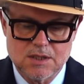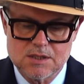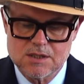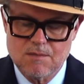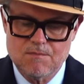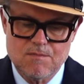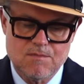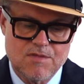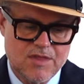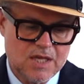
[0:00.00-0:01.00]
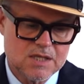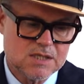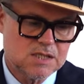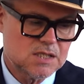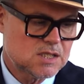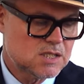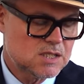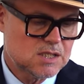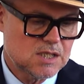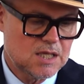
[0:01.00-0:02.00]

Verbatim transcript: some things,